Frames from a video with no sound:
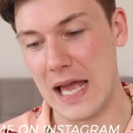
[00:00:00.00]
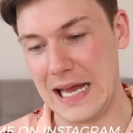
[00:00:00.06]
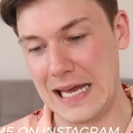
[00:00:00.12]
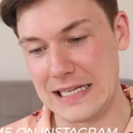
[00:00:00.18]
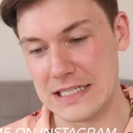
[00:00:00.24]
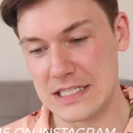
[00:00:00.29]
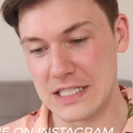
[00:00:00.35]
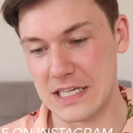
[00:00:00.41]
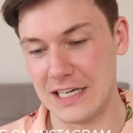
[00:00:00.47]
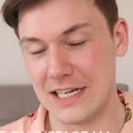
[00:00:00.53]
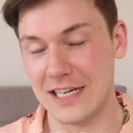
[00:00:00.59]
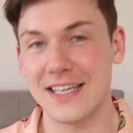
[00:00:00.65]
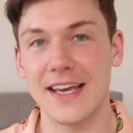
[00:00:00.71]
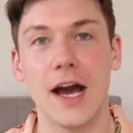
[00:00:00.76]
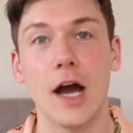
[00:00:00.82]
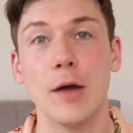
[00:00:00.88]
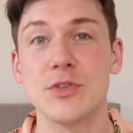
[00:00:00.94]
And uh,
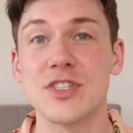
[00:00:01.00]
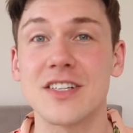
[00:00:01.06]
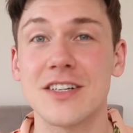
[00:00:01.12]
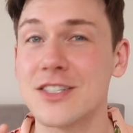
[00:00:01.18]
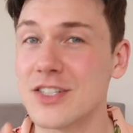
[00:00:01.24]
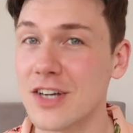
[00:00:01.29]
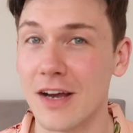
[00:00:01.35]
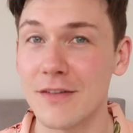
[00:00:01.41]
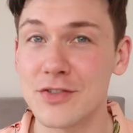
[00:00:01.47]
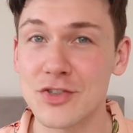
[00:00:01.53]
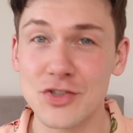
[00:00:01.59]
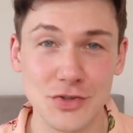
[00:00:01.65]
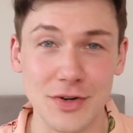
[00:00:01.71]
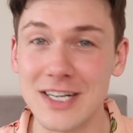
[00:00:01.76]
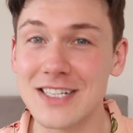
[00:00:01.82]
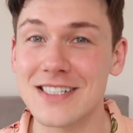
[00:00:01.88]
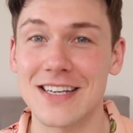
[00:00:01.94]
yeah, I'm just gonna dive
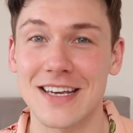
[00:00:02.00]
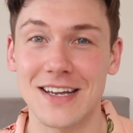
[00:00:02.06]
straight